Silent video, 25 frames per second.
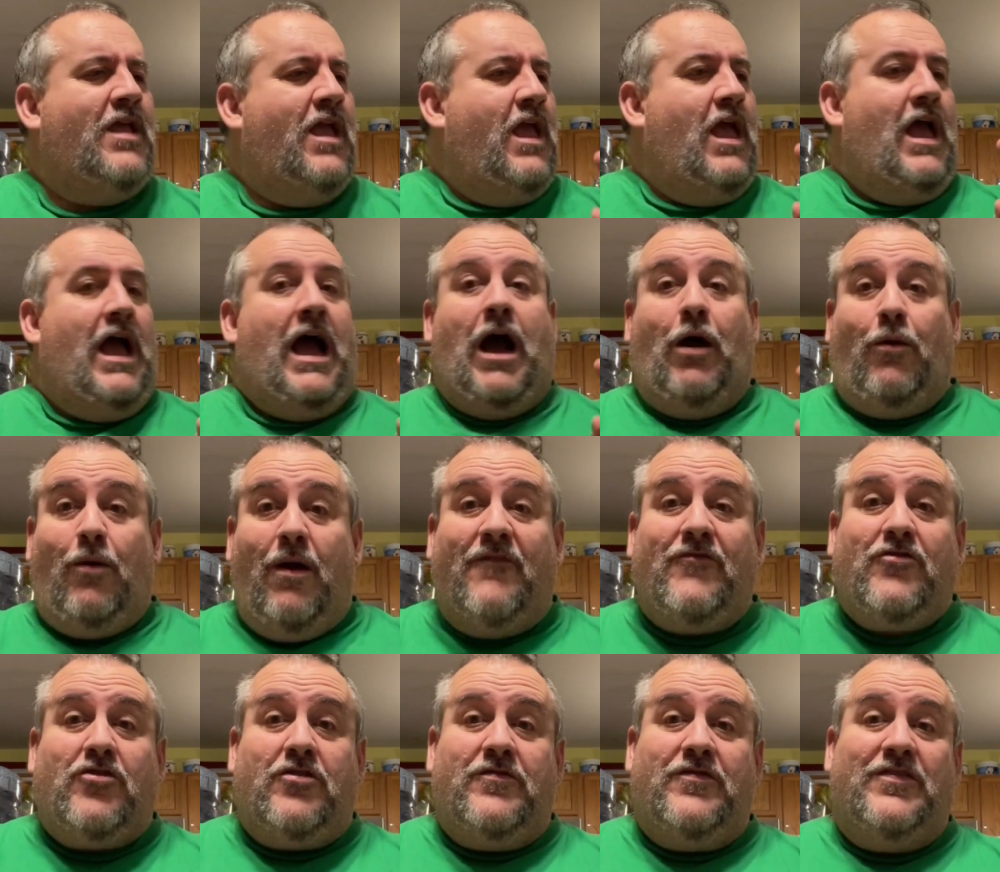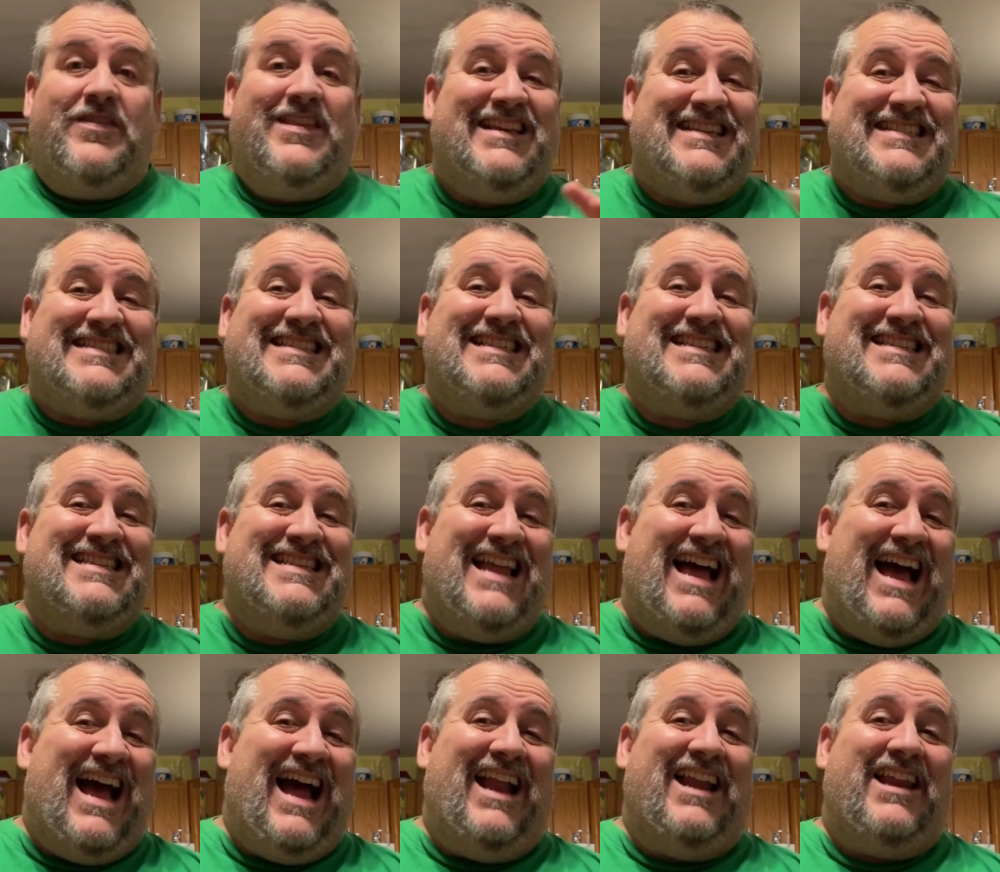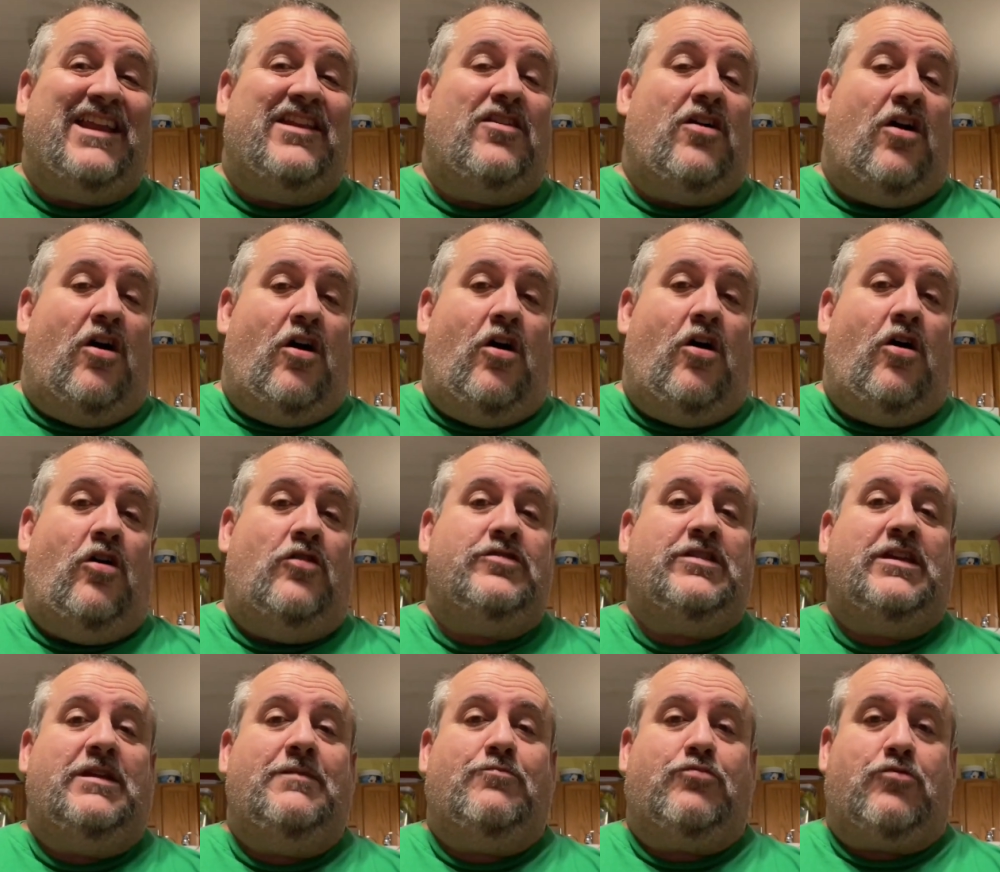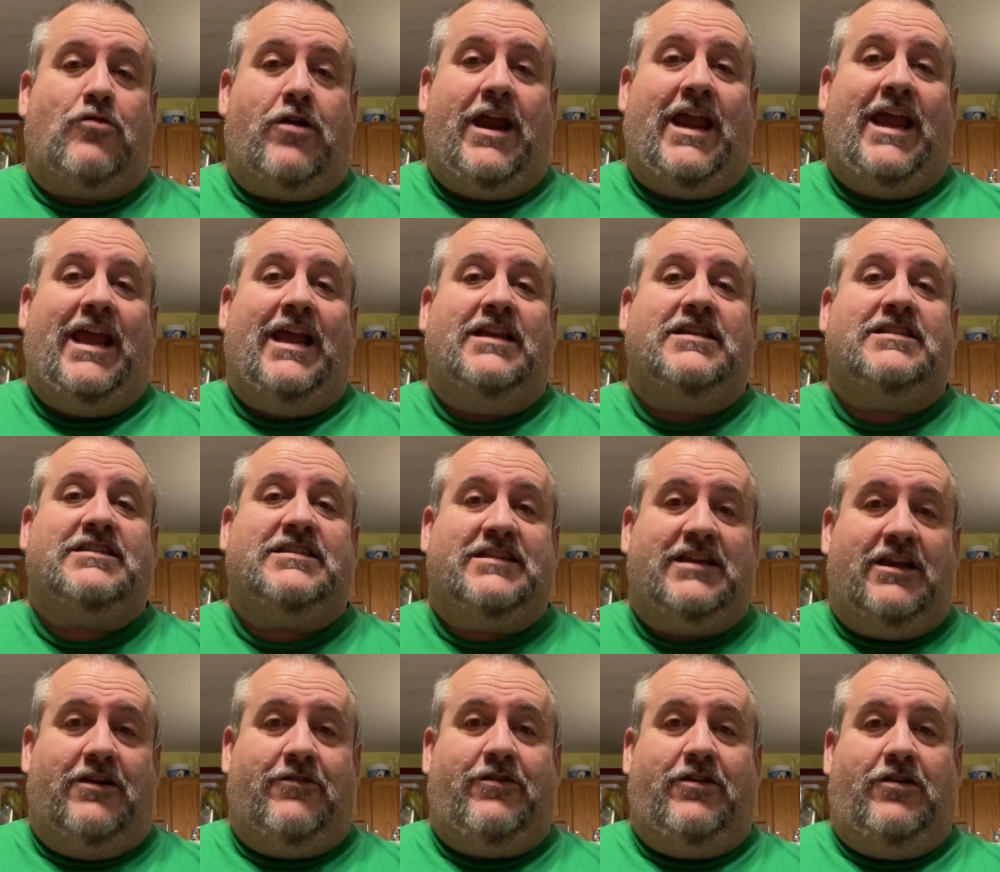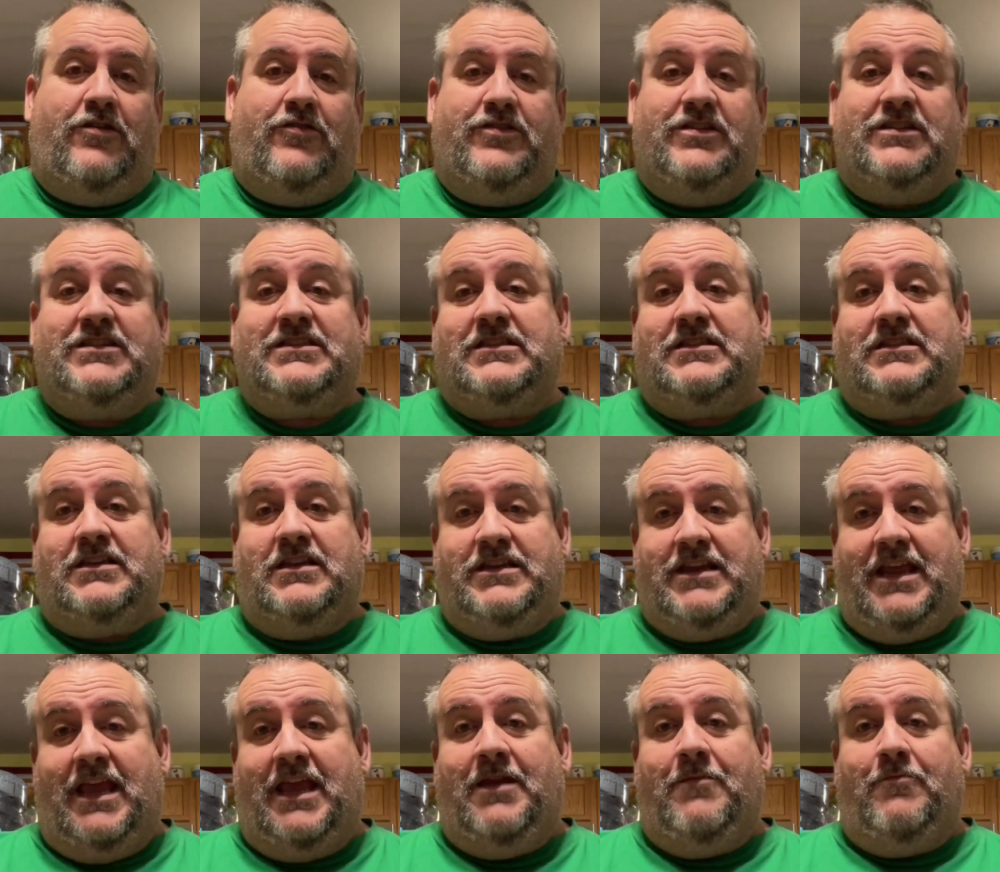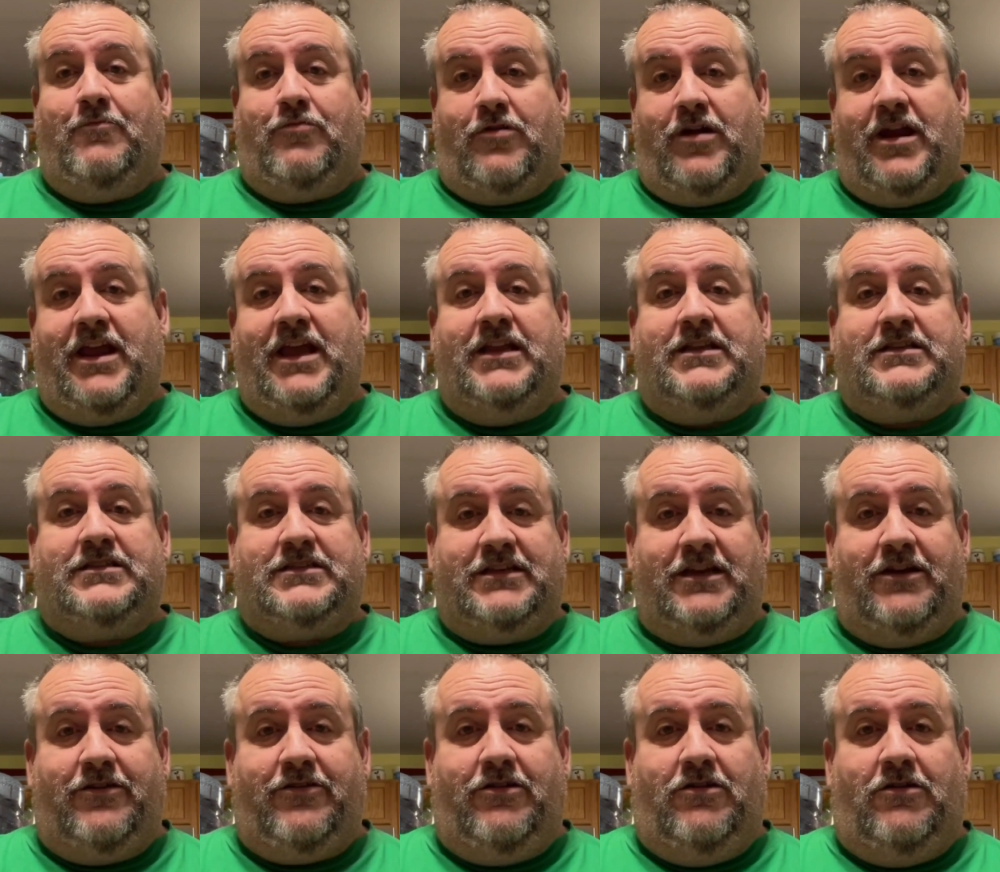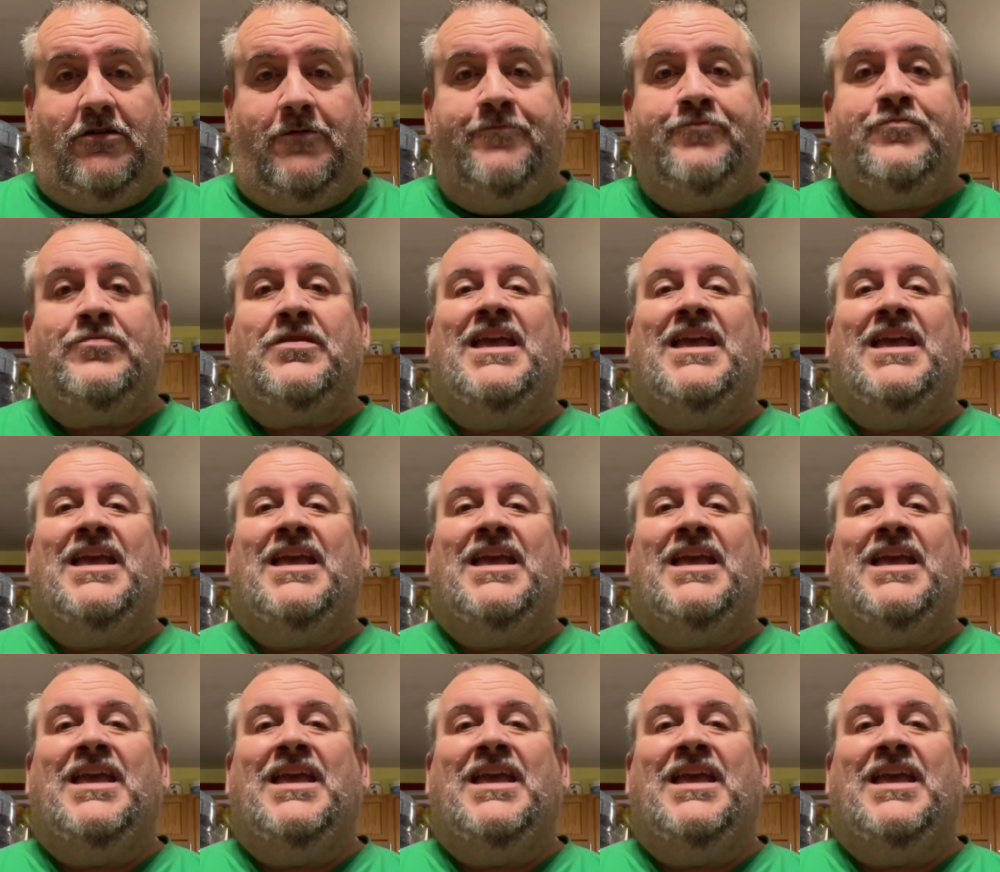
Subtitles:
However, this is not an Aldi brand cereal. This is a name brand cereal.